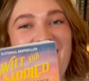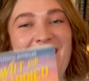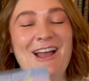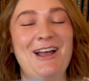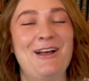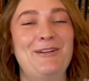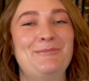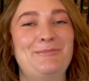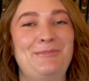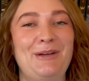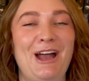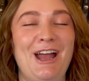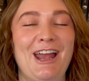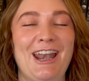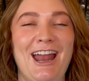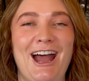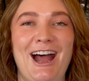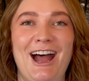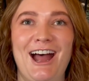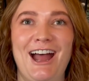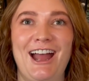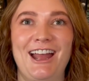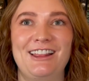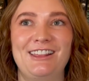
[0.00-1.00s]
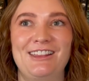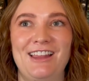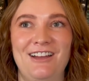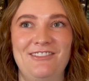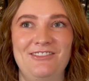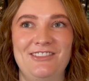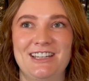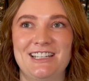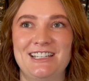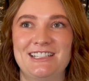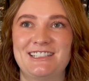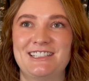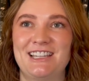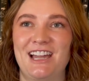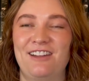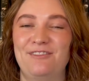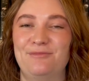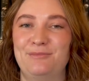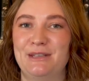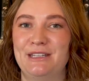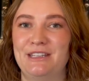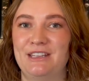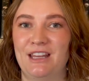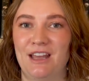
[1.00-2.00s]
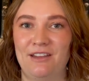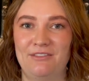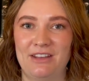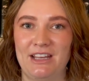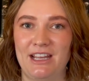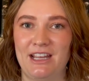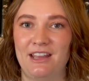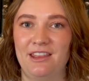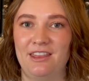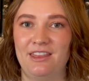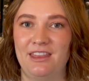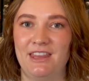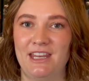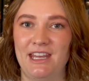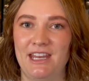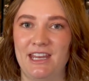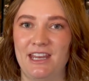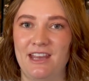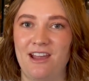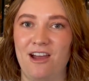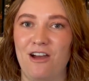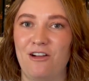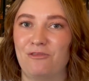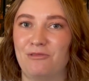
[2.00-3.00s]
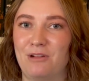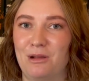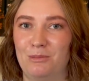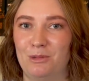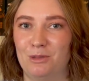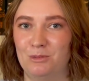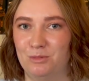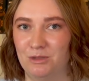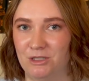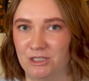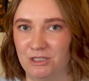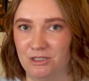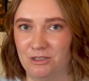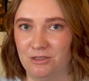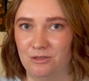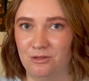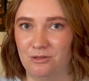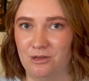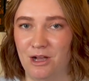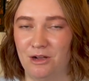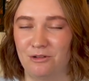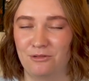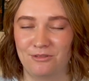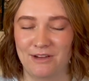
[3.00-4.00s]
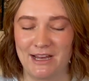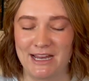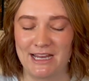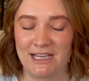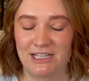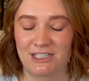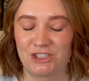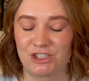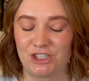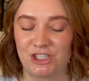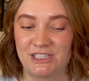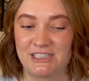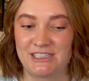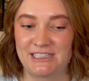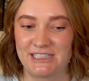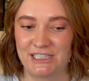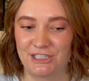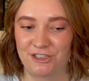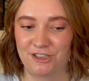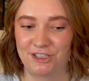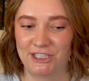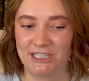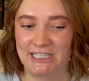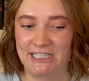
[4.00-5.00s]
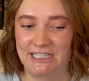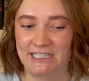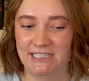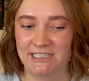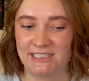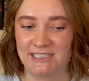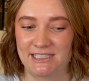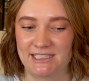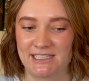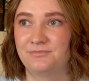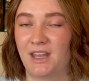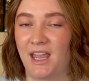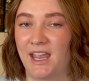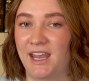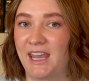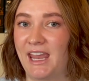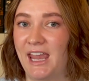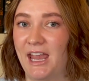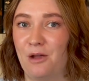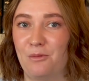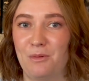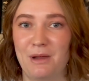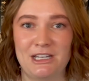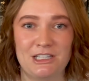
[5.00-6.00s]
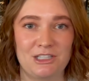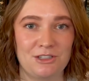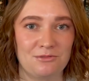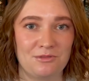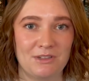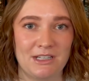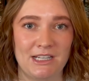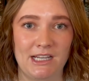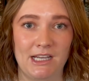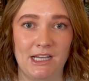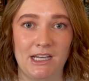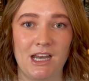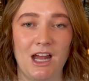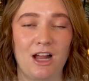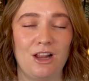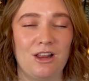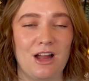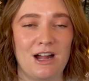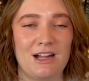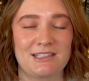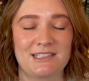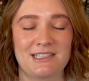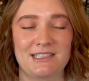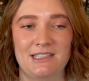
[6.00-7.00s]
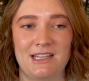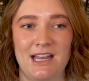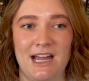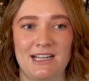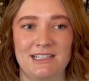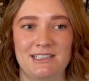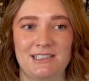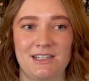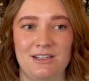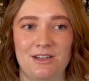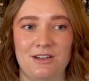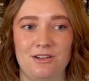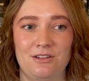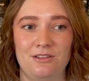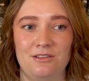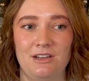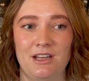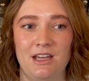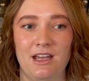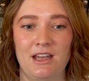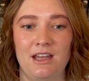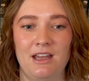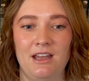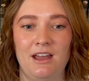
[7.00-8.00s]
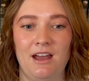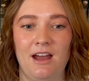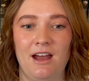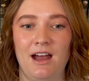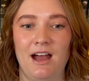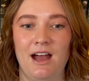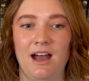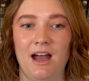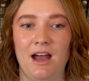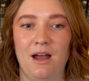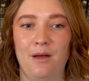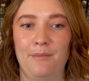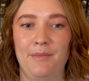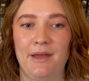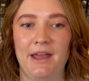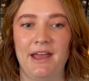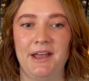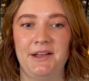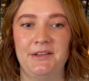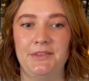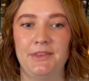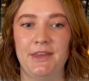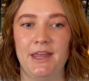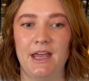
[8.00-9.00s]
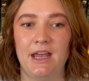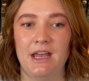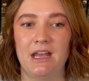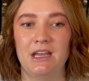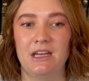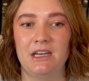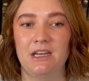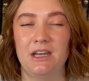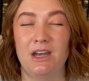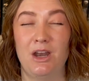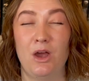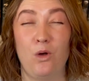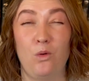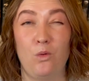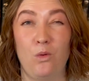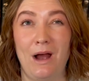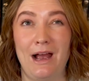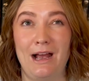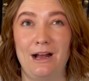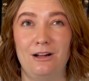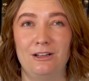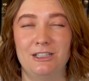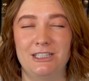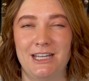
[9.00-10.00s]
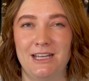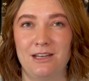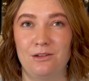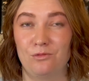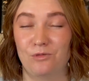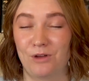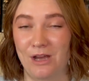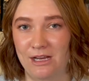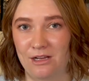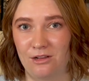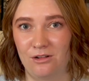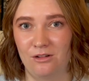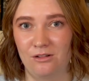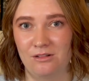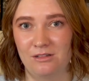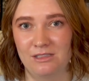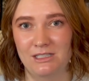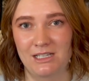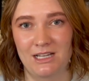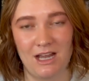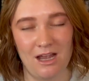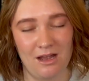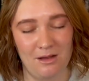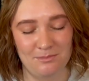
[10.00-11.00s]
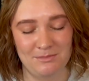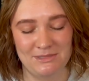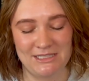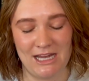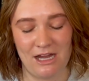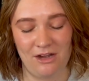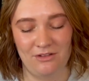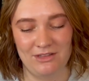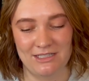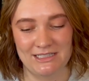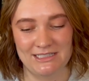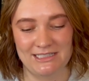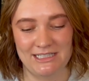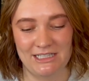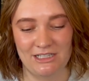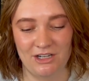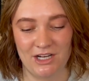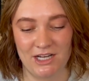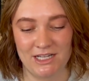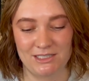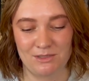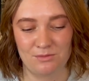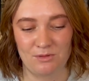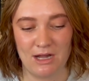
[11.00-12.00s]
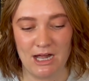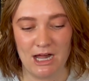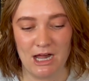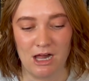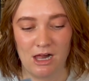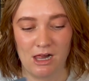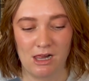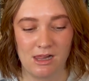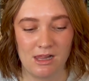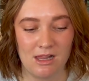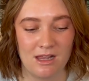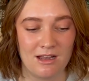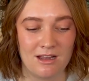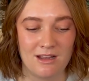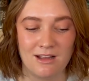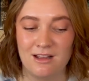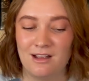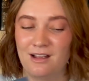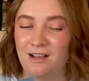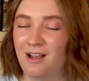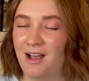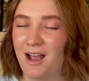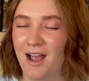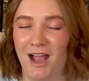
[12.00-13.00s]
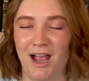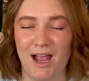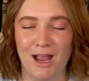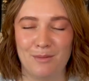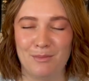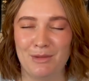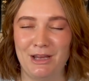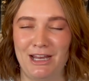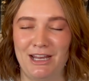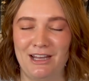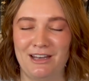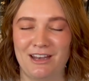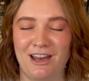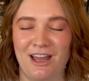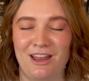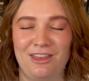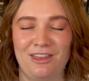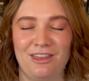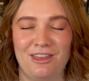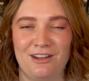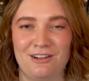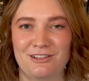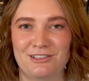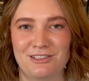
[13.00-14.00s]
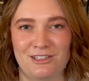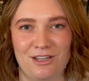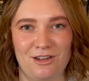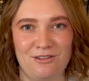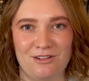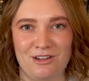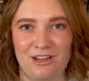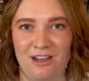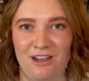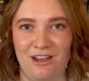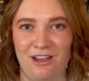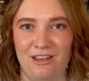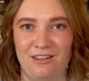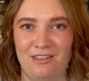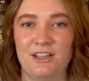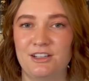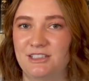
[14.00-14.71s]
But I love this. I've been loving the Rebel Blue Ranch series. I can't wait to read Lost and Lassoed. And then Wild and Wrangled comes out this year as well. I mean, they're so good.